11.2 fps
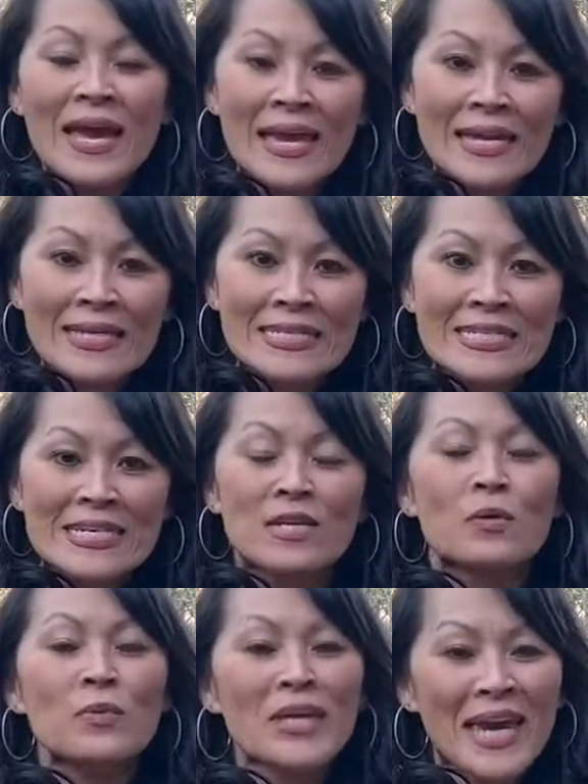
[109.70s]
and
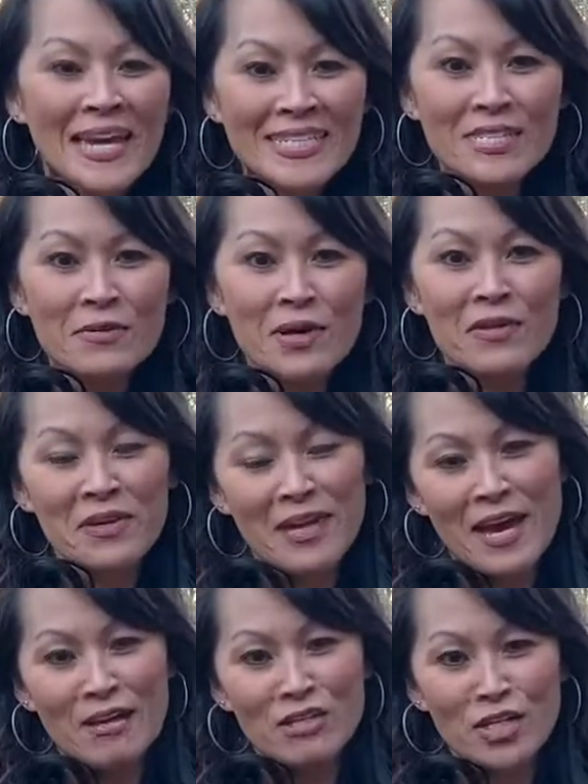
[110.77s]
we can't sit around the
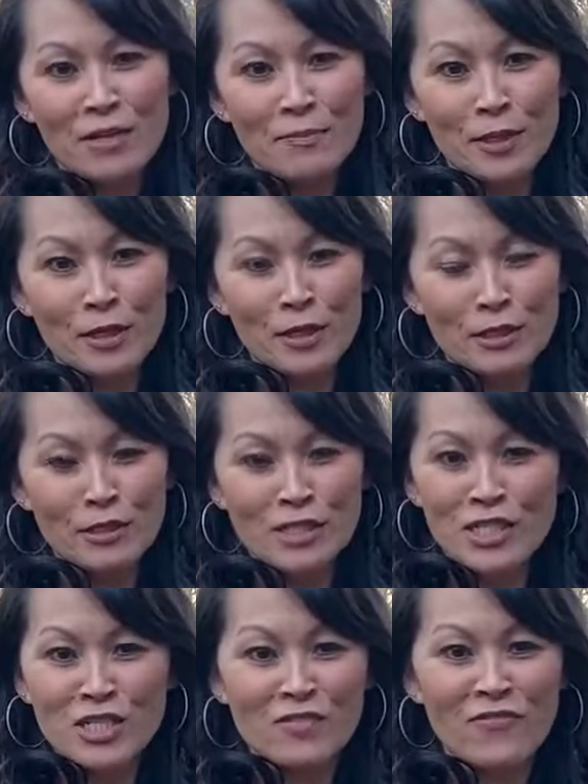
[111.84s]
couch, eat burgers,
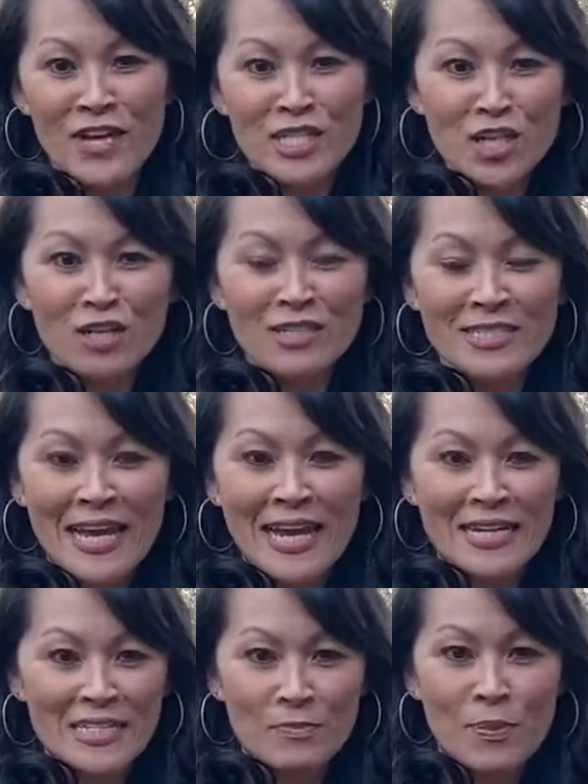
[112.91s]
and just veg all day
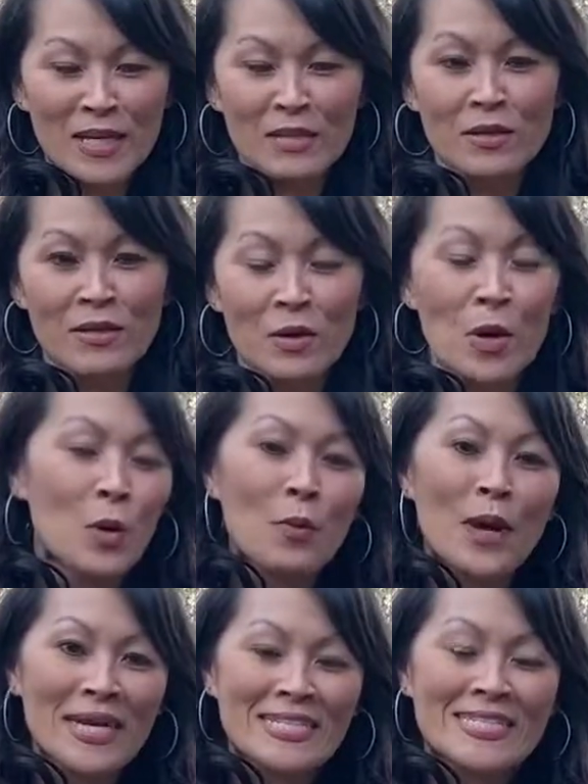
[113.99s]
and expect the
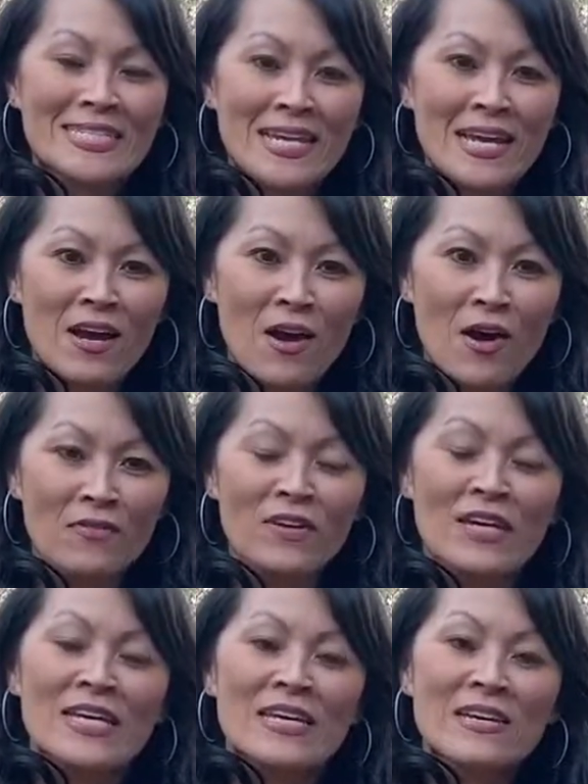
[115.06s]
weight to stay off.
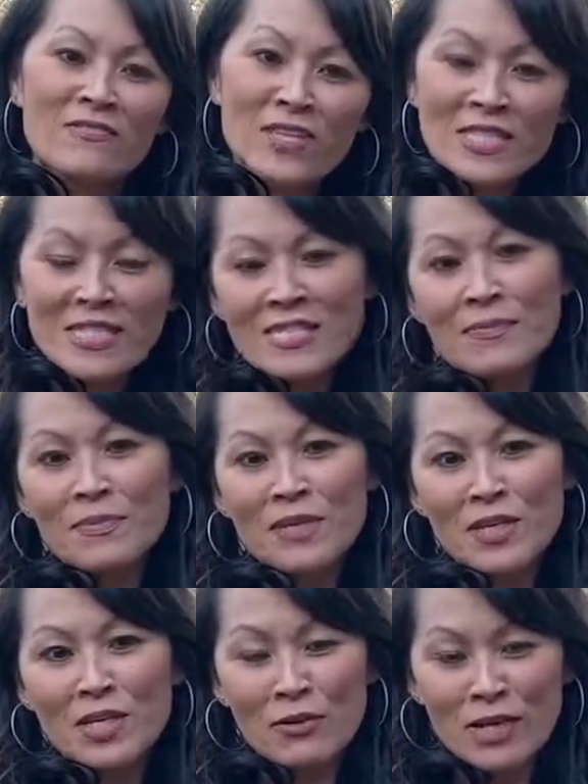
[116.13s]
If this is something
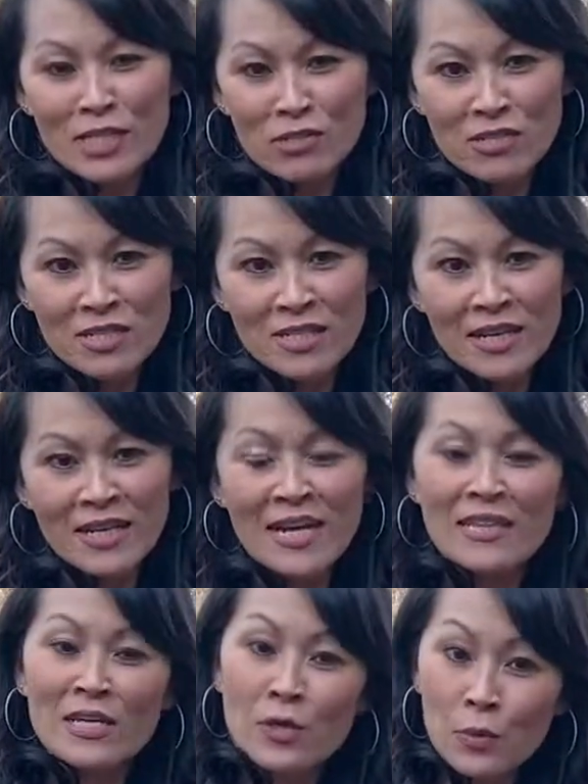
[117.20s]
that you're interested in
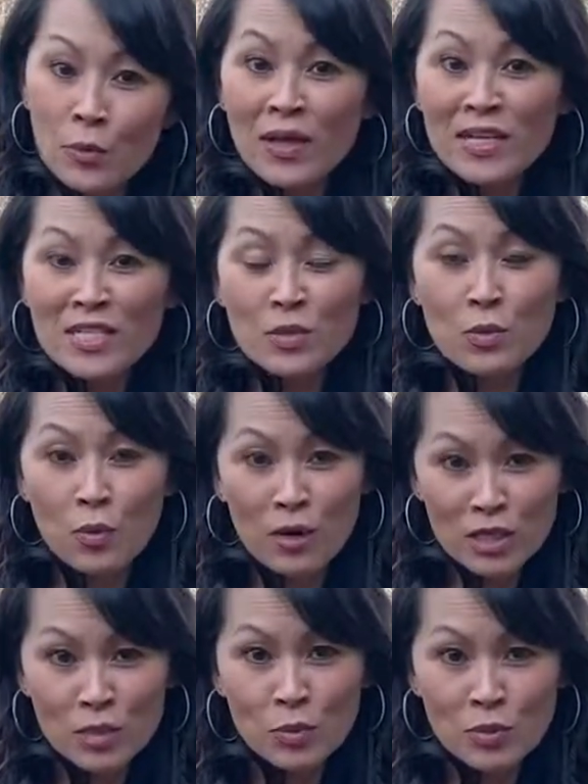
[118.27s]
and that you're willing to
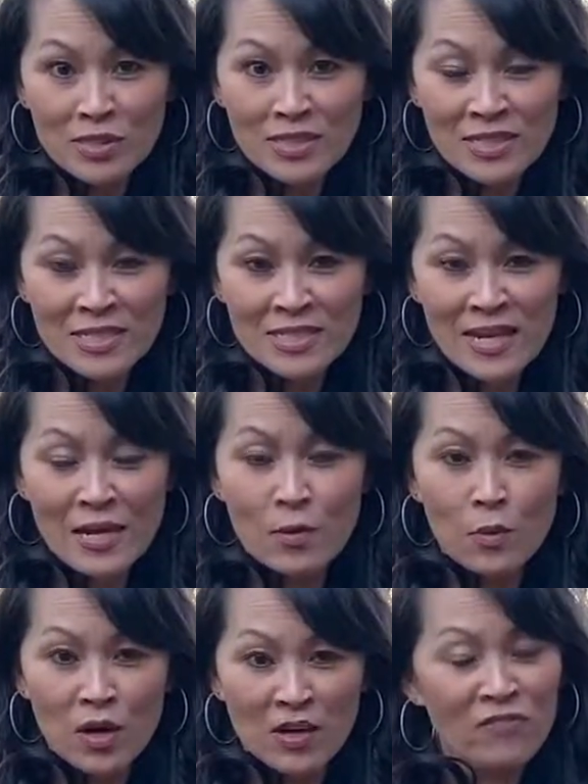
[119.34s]
work towards it and
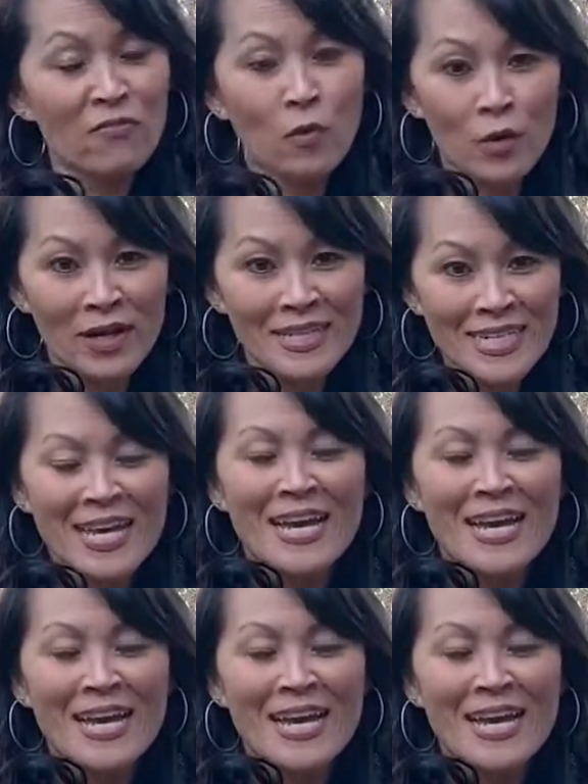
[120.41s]
work for it,